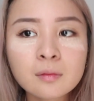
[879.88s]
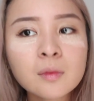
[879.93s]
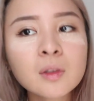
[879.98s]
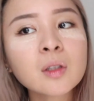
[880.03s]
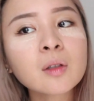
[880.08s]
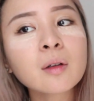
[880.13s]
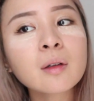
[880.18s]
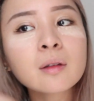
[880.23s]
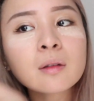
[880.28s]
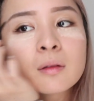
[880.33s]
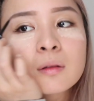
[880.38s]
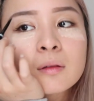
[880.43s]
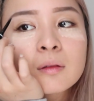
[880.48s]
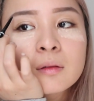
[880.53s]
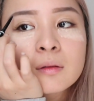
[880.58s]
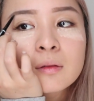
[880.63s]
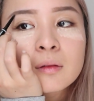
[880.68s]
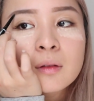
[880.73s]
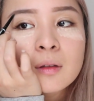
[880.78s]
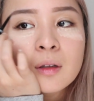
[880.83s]
You know what?
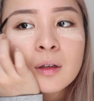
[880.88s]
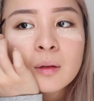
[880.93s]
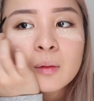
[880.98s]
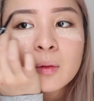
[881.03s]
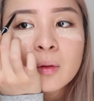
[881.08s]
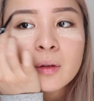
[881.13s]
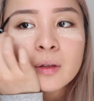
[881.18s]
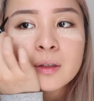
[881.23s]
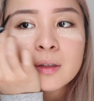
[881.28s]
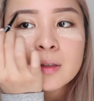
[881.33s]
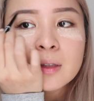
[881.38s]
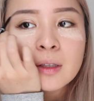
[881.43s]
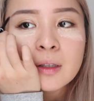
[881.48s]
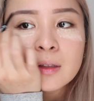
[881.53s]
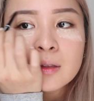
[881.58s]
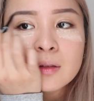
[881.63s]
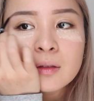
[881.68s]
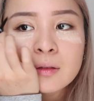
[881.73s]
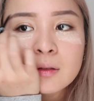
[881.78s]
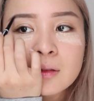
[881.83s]
I'm going to say
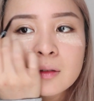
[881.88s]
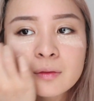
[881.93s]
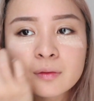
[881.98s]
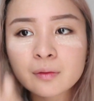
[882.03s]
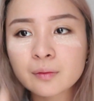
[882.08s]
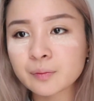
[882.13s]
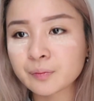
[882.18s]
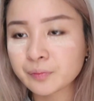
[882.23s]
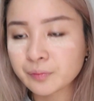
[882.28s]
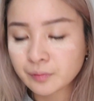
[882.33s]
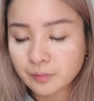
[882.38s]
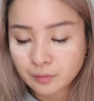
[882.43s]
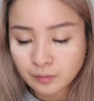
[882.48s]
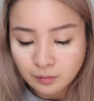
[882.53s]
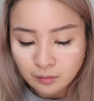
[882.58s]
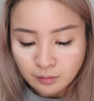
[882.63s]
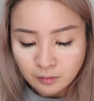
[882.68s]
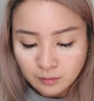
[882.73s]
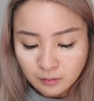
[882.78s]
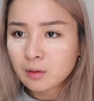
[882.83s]
that's good enough.
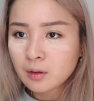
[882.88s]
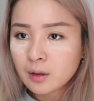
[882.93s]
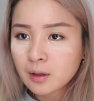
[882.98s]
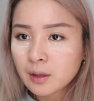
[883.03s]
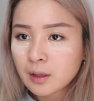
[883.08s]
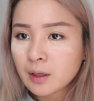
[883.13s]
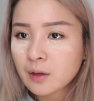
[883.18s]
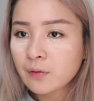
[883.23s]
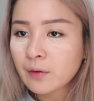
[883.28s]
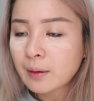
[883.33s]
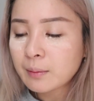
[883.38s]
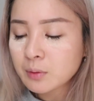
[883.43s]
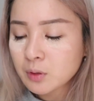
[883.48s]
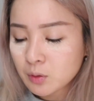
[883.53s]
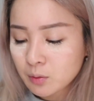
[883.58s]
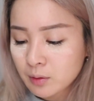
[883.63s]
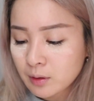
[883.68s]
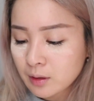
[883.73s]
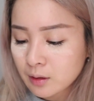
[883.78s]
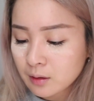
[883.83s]
If I'm
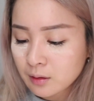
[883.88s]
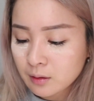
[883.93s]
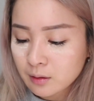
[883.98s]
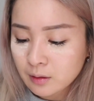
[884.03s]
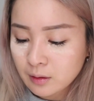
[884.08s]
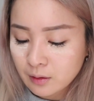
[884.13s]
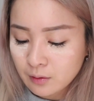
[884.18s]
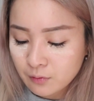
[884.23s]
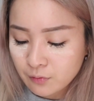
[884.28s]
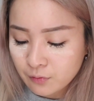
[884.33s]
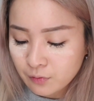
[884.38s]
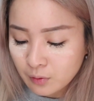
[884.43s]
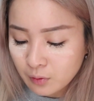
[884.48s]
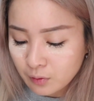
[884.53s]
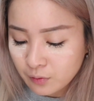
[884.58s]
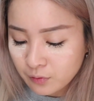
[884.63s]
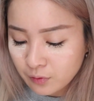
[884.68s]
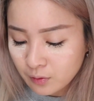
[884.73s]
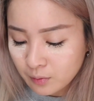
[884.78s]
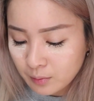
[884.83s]
doing like
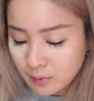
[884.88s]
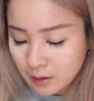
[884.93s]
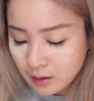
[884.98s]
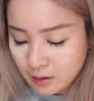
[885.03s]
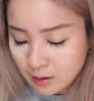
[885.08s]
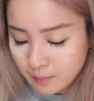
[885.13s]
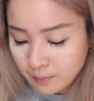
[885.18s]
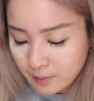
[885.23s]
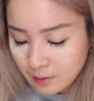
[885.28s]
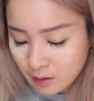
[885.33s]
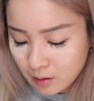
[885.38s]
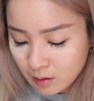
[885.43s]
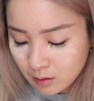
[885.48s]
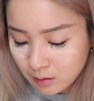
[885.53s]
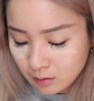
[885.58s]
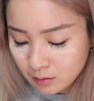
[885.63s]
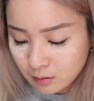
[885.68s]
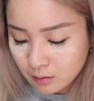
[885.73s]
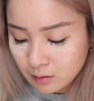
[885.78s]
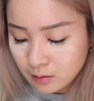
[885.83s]
full makeup,
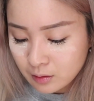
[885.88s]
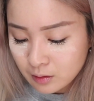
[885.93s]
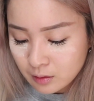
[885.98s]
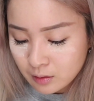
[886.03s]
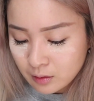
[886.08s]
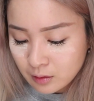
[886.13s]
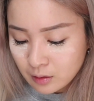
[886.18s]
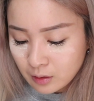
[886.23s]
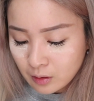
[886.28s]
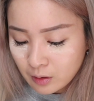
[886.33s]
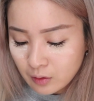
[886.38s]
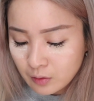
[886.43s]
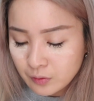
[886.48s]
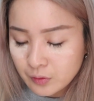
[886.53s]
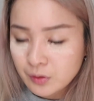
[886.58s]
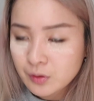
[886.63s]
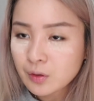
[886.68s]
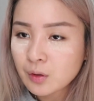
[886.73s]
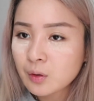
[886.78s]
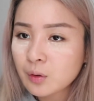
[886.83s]
I'll
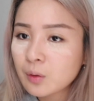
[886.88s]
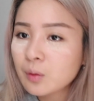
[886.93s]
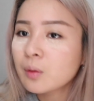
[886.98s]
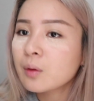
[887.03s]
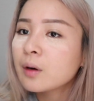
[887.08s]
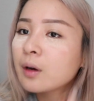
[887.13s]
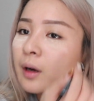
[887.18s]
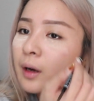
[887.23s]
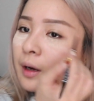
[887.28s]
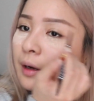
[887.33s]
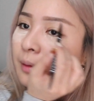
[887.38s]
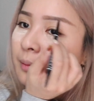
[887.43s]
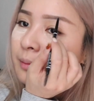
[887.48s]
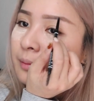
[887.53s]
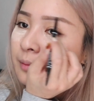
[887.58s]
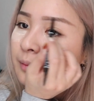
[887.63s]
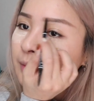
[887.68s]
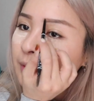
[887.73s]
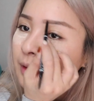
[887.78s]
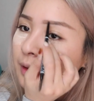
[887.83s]
also
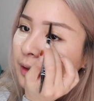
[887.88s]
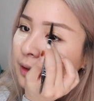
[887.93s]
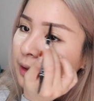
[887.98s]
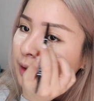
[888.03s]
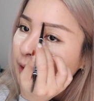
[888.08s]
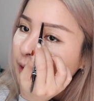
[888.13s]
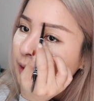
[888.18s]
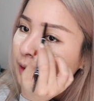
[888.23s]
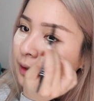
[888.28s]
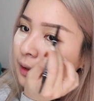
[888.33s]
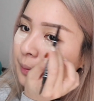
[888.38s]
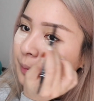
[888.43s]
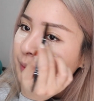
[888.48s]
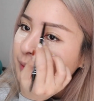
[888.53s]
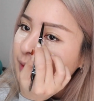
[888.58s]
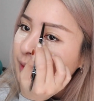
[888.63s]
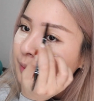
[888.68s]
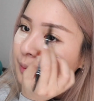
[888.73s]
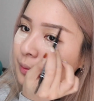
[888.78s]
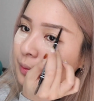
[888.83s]
clean it up
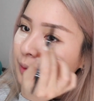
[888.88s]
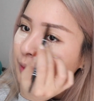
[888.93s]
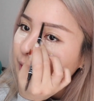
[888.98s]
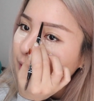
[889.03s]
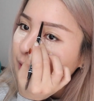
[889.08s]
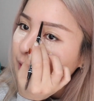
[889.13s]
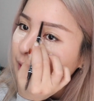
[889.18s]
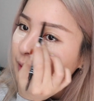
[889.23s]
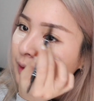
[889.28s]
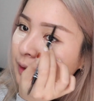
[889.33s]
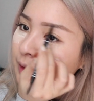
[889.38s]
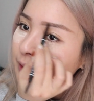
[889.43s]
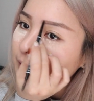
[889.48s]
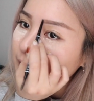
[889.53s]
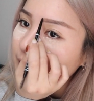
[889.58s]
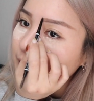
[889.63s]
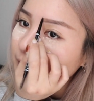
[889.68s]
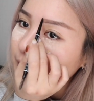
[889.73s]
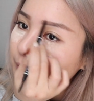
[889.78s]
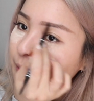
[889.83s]
some more and
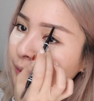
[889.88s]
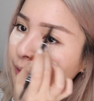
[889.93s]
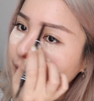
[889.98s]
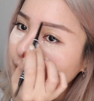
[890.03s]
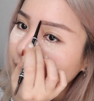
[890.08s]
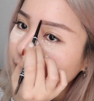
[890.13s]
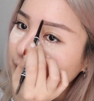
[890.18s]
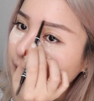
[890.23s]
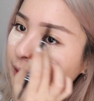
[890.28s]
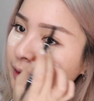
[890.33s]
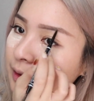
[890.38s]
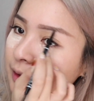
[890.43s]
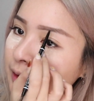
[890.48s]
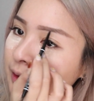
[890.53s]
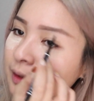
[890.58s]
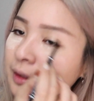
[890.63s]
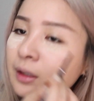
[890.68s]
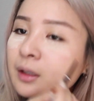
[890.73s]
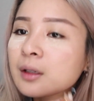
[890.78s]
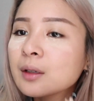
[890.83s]
get it really like
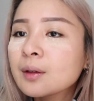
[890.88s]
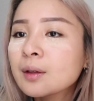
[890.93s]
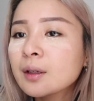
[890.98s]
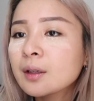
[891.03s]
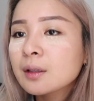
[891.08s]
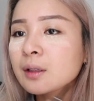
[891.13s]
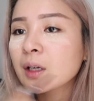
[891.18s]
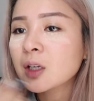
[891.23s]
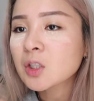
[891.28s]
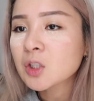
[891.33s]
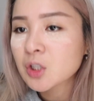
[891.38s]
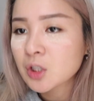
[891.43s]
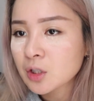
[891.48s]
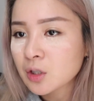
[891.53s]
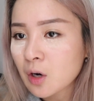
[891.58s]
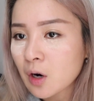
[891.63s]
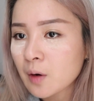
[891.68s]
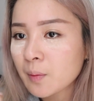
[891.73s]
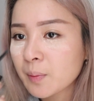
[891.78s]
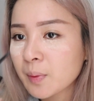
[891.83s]
not
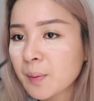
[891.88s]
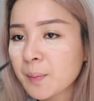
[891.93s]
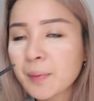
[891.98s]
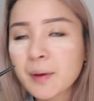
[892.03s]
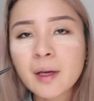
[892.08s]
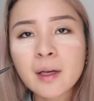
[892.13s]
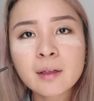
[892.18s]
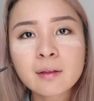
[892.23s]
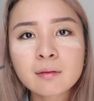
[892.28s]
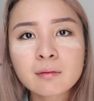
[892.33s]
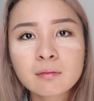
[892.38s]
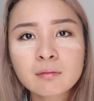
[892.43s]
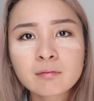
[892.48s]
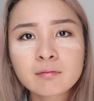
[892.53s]
sharp, but,